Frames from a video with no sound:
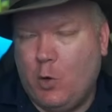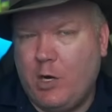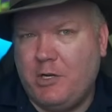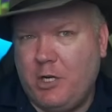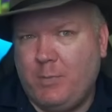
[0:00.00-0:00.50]

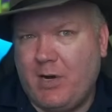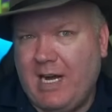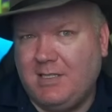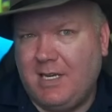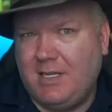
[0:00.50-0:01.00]
or due
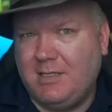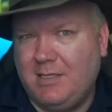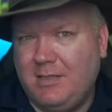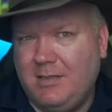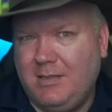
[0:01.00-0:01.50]

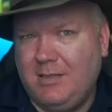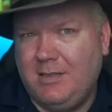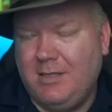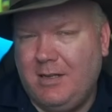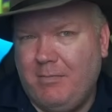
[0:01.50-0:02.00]
process
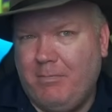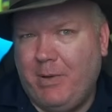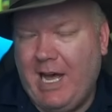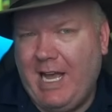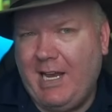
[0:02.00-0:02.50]

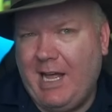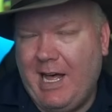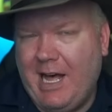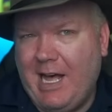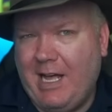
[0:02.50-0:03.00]
but
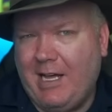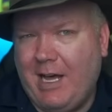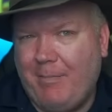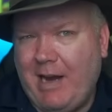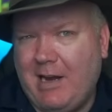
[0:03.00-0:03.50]
uh,
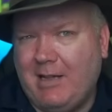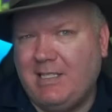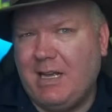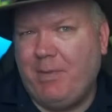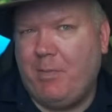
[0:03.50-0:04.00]

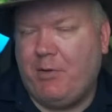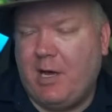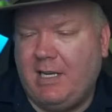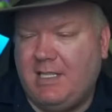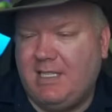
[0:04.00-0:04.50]
apparently some people
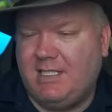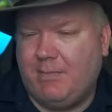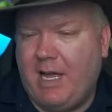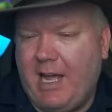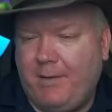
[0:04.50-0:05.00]
thought it did
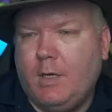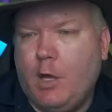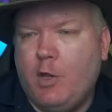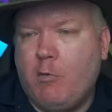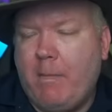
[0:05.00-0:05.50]
somehow.
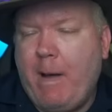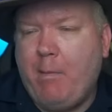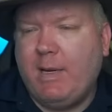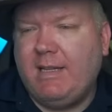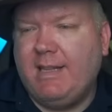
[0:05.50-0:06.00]
The
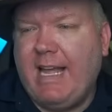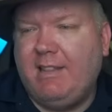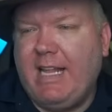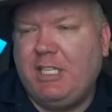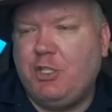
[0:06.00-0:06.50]
Republican
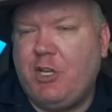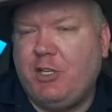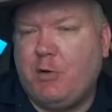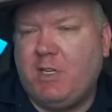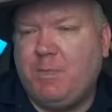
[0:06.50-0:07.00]
led
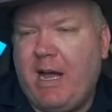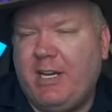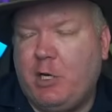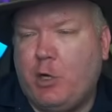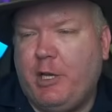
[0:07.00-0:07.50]
legislature
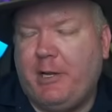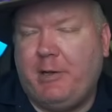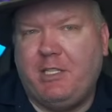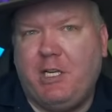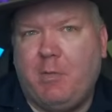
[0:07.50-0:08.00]
responded
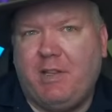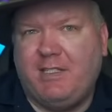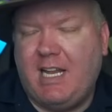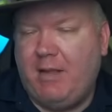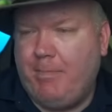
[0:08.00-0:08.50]
earlier this year with
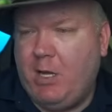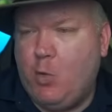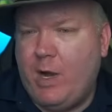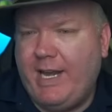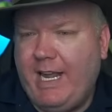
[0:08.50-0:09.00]
the Senate Bill
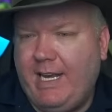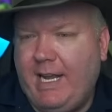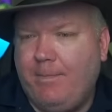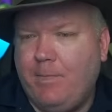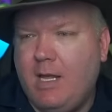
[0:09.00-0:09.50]

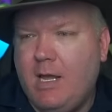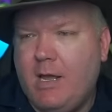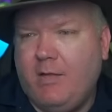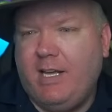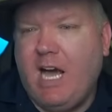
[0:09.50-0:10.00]
180.
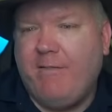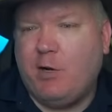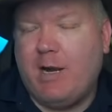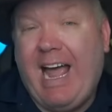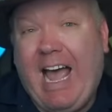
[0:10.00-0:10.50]
The governor